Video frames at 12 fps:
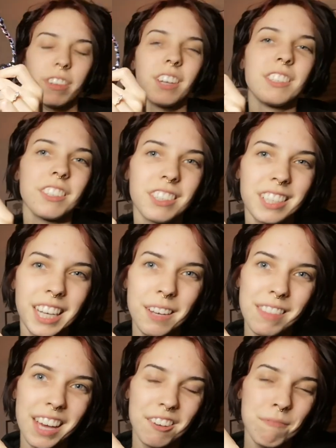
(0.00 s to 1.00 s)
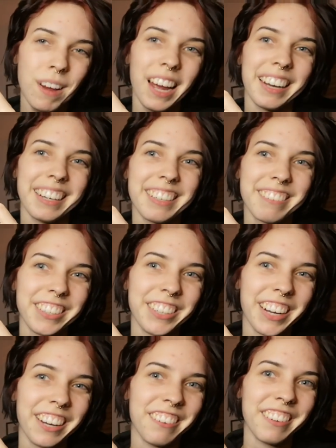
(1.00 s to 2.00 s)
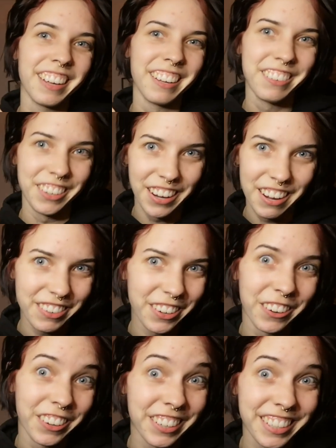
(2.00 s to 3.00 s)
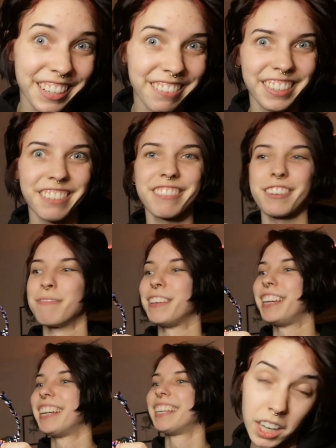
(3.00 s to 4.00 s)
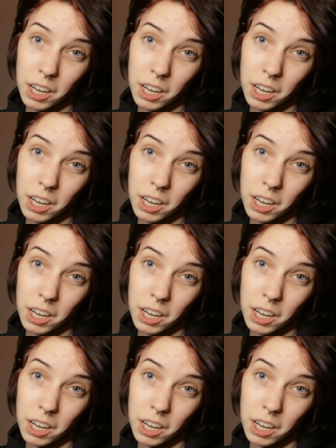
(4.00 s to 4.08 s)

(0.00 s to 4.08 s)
So just keep that in mind if you ever order something from me.